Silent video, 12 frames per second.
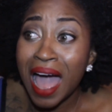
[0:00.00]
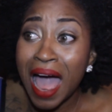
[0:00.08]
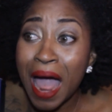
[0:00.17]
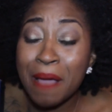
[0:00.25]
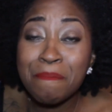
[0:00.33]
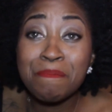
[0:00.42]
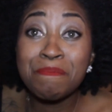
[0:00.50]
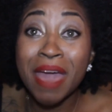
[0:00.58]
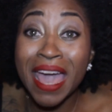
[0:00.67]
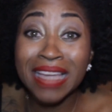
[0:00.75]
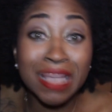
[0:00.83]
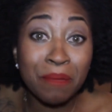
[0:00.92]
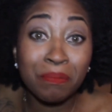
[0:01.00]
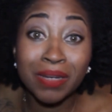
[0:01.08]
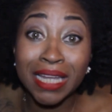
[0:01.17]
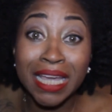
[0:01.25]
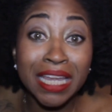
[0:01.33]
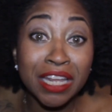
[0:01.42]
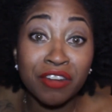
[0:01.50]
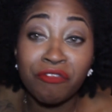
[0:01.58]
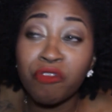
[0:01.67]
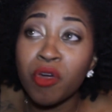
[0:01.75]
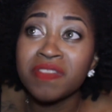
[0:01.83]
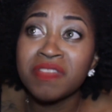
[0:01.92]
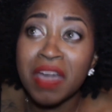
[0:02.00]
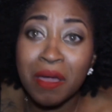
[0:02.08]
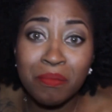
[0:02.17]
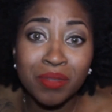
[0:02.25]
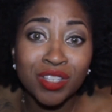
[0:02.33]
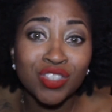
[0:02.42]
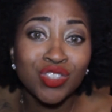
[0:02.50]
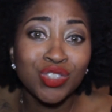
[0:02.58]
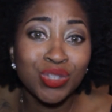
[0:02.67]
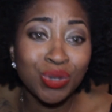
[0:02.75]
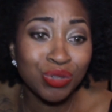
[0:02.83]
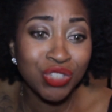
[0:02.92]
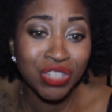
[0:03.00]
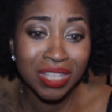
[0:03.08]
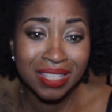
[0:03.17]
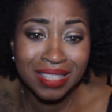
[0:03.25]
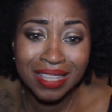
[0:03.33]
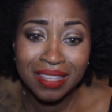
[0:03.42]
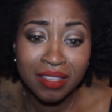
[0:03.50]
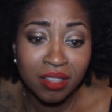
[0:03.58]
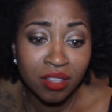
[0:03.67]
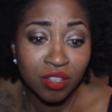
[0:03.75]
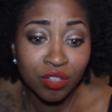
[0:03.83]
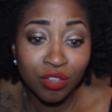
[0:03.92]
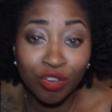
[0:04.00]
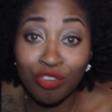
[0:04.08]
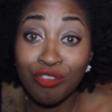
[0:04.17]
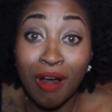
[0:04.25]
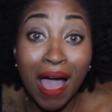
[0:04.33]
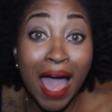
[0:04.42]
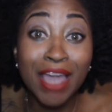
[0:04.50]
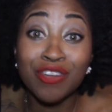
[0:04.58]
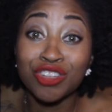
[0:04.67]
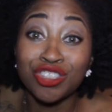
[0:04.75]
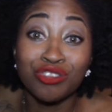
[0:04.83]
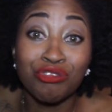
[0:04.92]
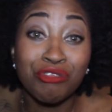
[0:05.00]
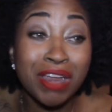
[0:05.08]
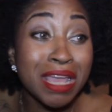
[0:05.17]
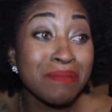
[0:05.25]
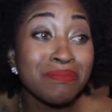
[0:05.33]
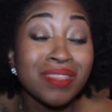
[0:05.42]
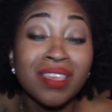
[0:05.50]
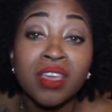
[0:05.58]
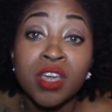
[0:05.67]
I begged and pleaded for them to just cry or scream,